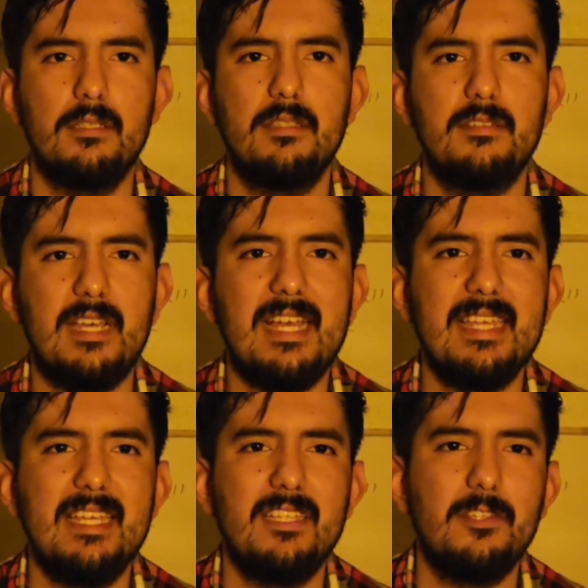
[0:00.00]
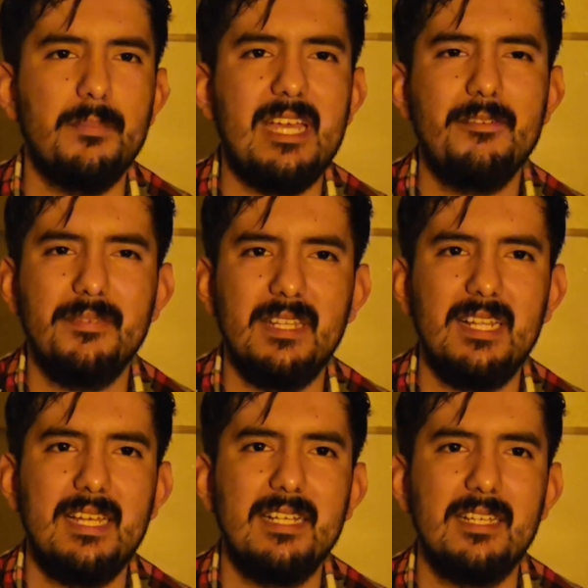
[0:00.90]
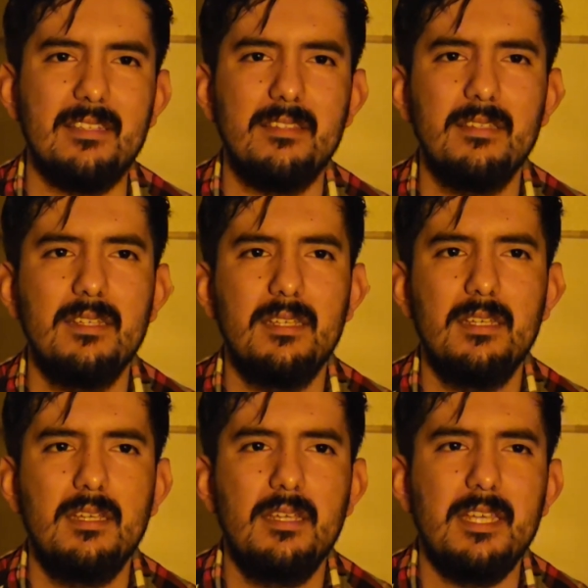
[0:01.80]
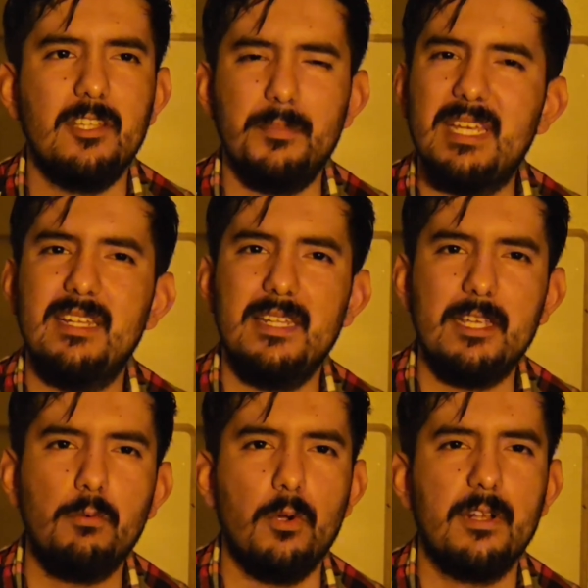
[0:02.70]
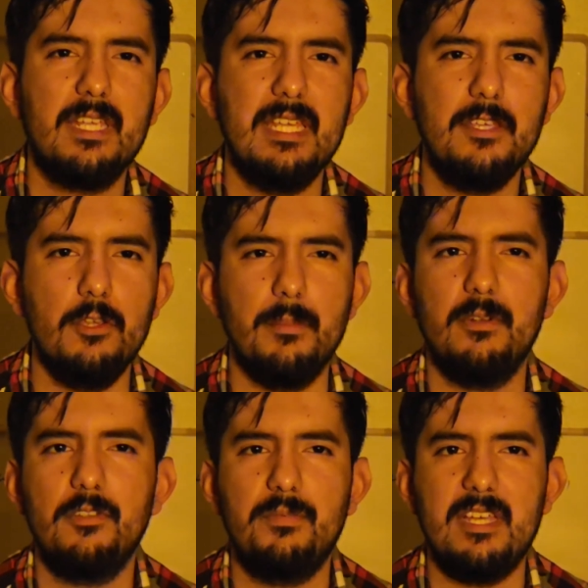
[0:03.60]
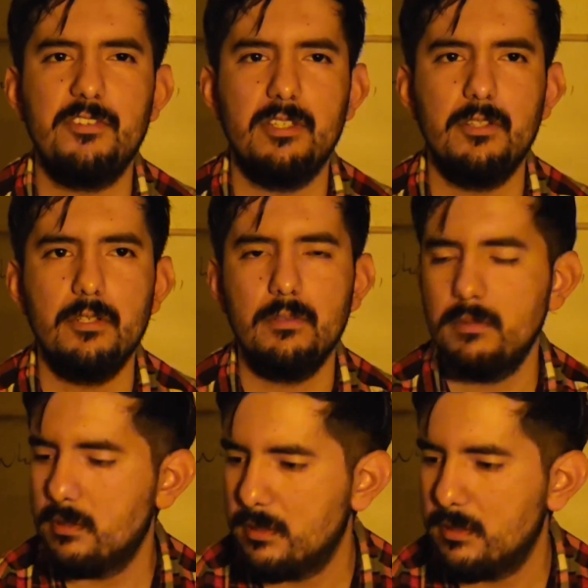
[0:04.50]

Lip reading: science, math, and the like. It's made in a quirky, humorous fashion, though.